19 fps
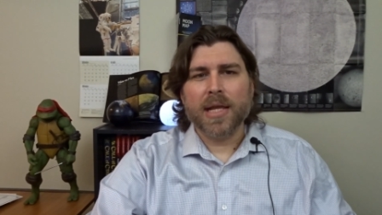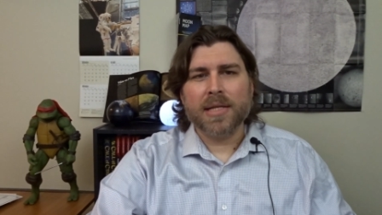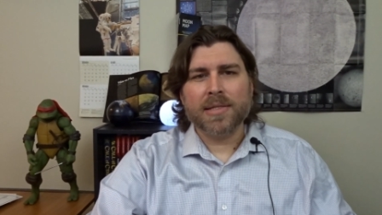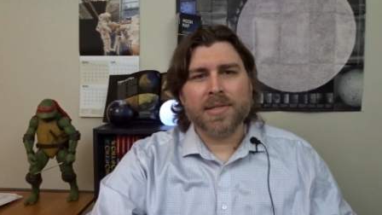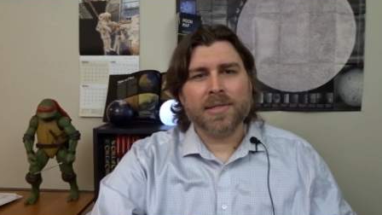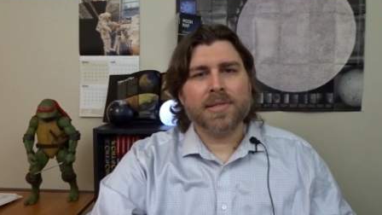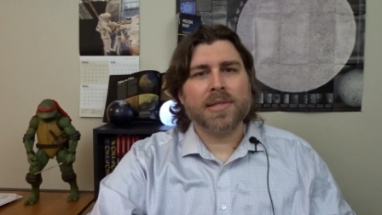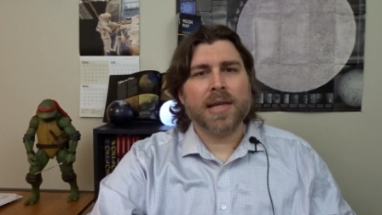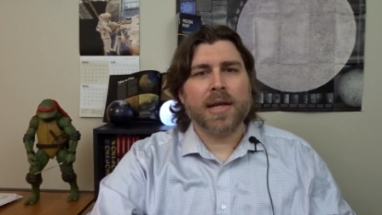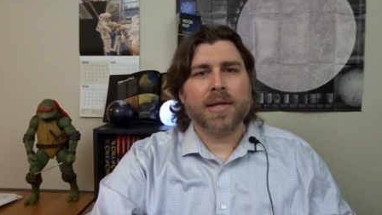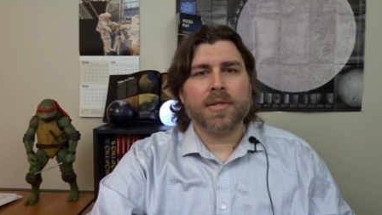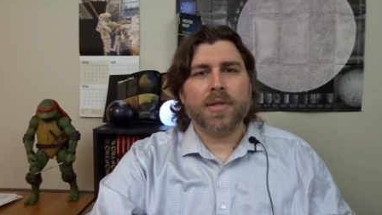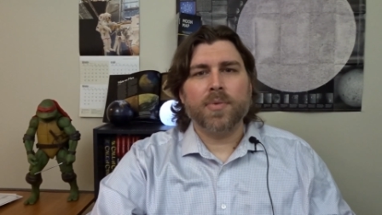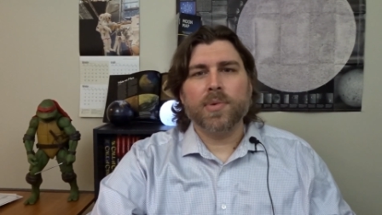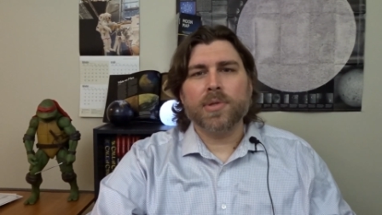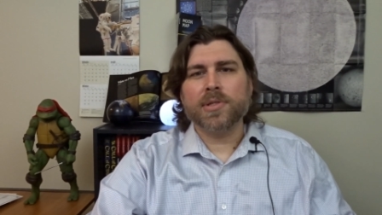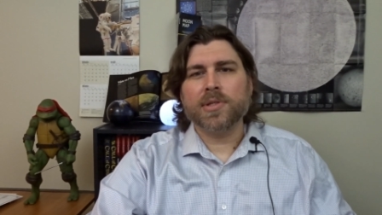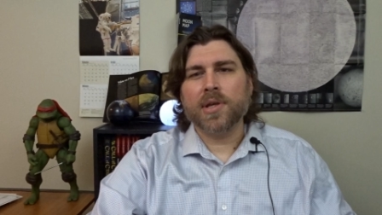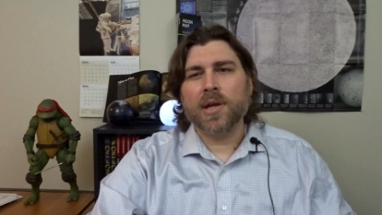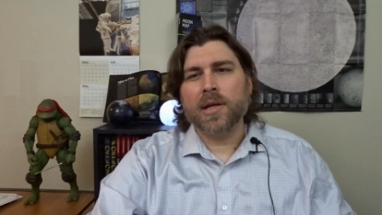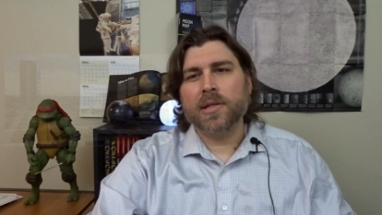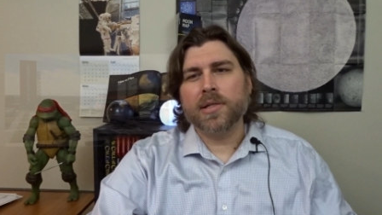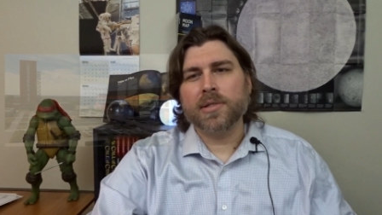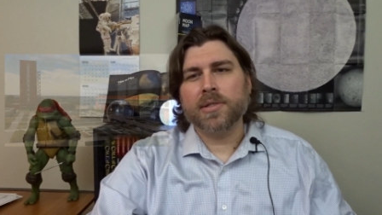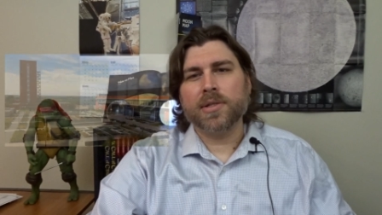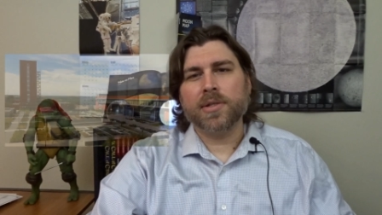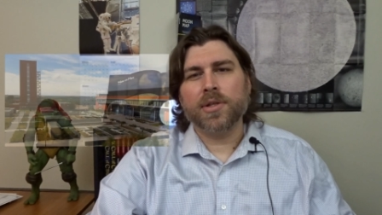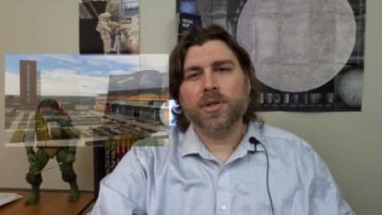That's exactly what
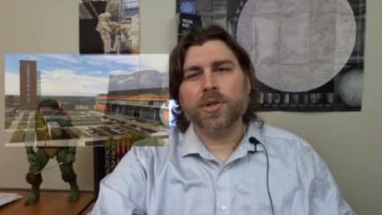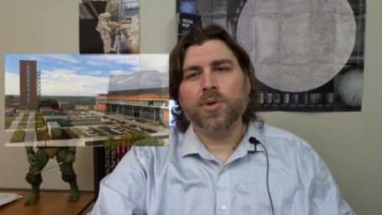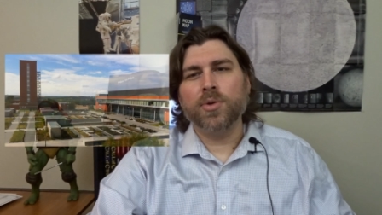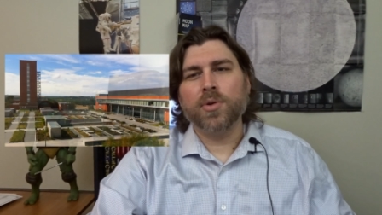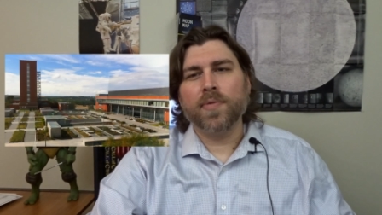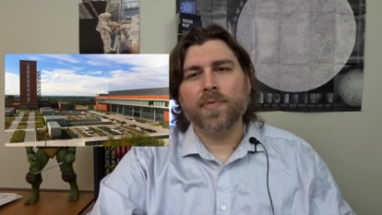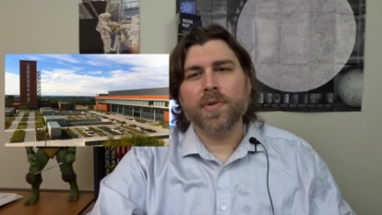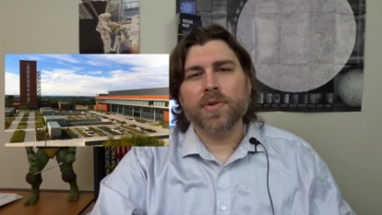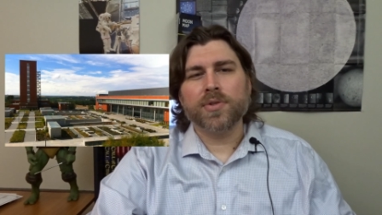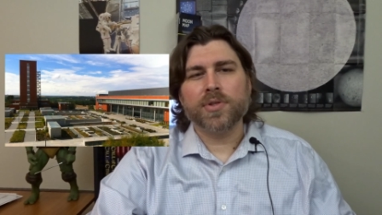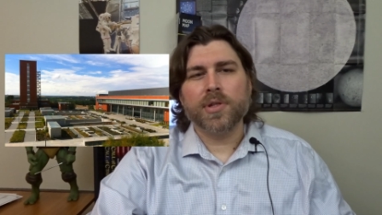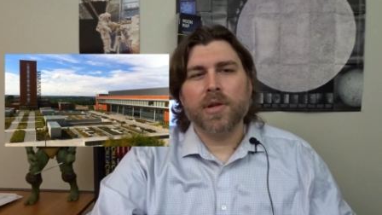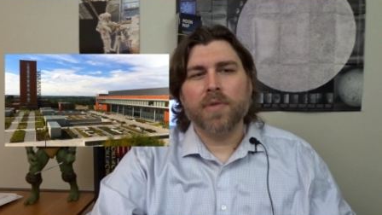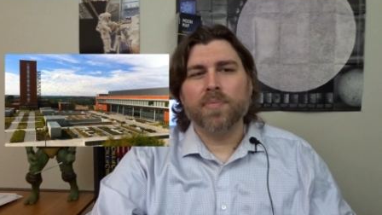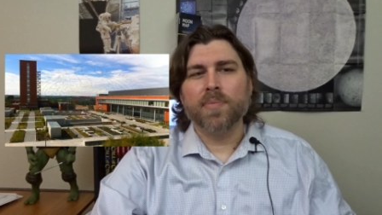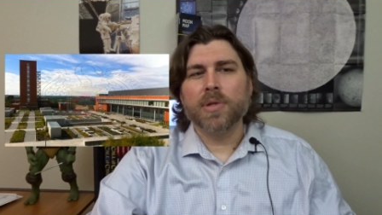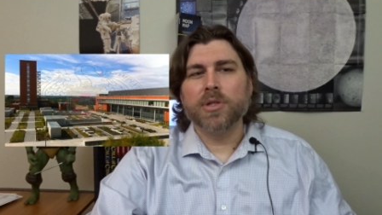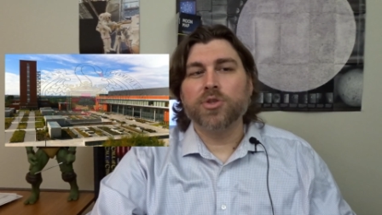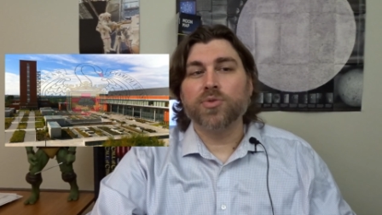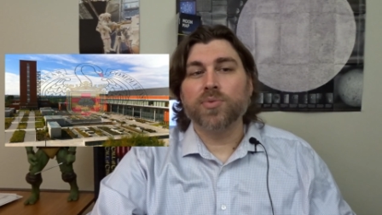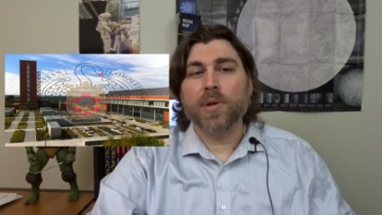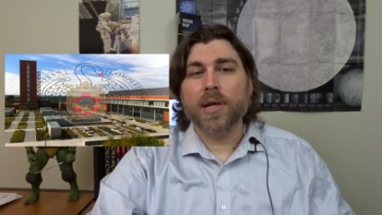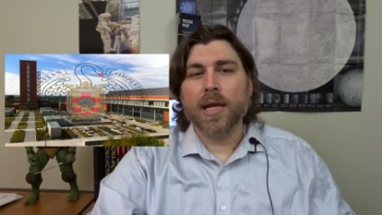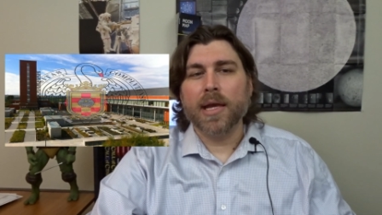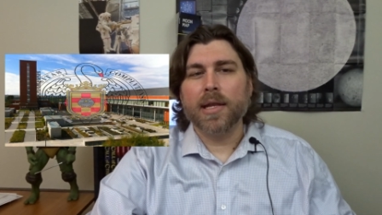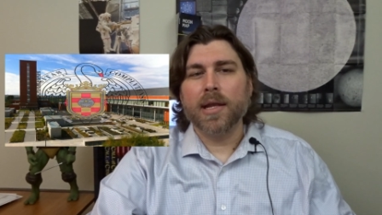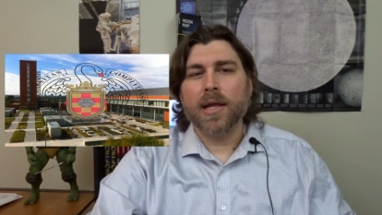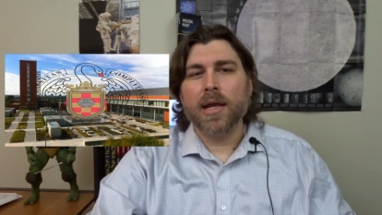scientists at the University of
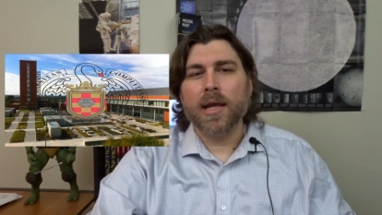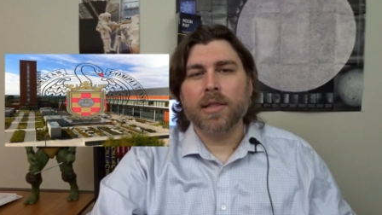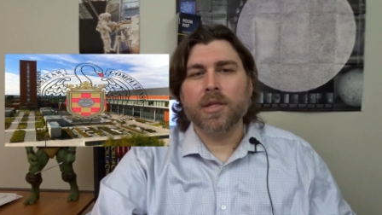Madrid